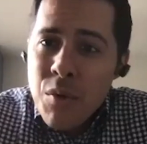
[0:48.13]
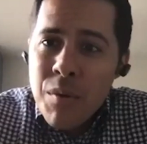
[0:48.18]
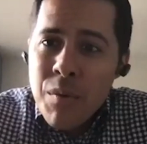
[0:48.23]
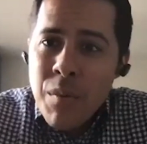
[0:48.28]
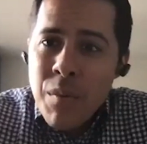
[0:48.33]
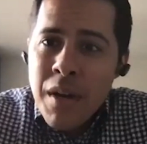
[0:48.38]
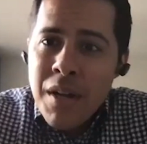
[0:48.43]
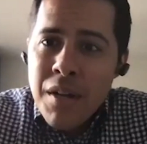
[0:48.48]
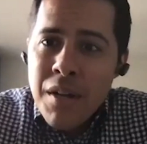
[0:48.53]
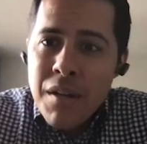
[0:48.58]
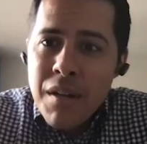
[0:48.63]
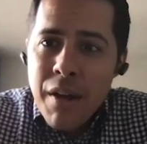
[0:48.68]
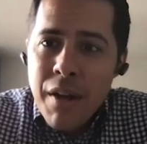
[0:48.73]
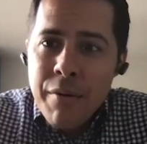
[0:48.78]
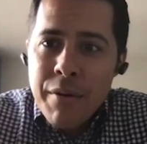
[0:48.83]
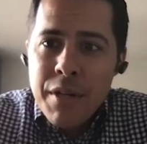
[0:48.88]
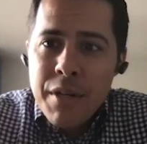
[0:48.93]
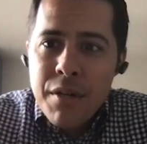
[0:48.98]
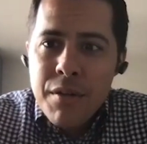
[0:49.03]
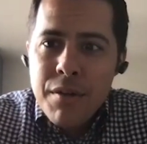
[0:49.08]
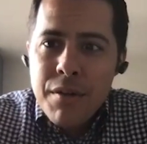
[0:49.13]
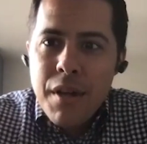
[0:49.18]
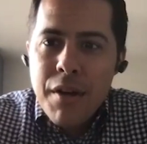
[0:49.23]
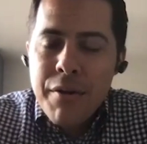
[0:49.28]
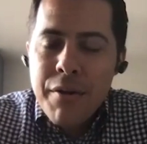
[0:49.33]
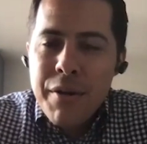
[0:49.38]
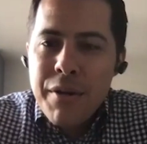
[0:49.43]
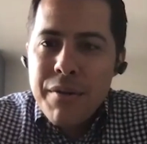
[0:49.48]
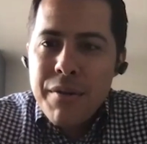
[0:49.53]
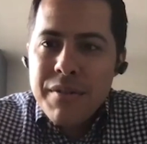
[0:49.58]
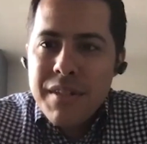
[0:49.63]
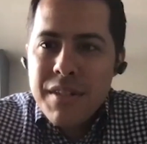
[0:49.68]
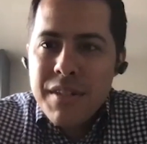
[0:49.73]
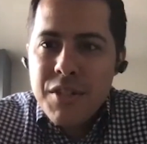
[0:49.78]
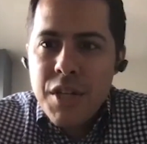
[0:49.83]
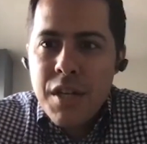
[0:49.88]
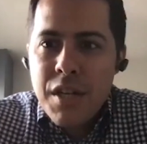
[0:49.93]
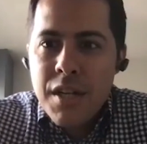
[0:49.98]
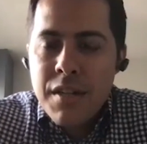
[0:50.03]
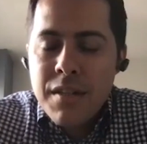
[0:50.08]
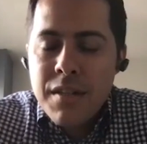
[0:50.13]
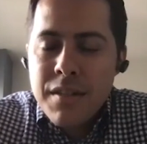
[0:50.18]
well. How are you doing, Sanjana?